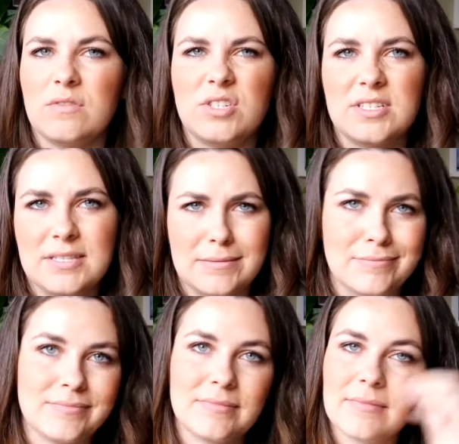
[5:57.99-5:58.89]
if she
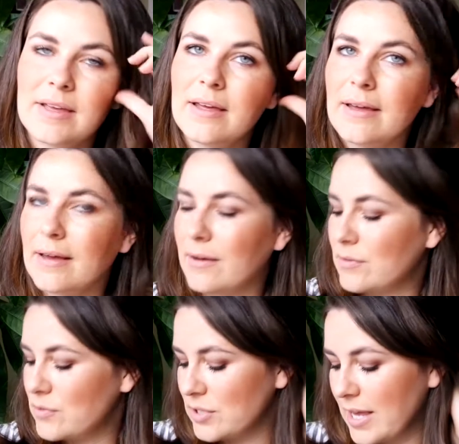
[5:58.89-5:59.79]

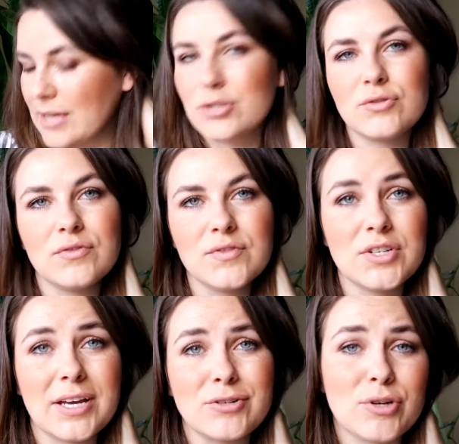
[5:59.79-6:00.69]
can't
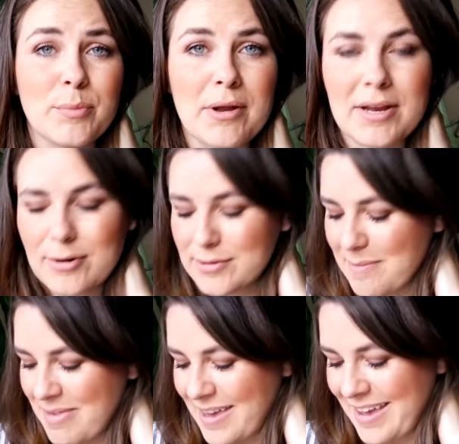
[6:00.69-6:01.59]
trip on it or
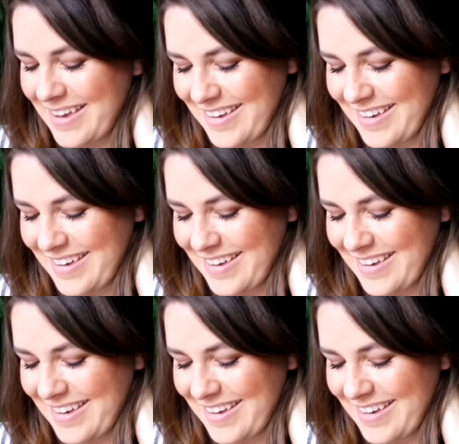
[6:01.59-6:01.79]
something.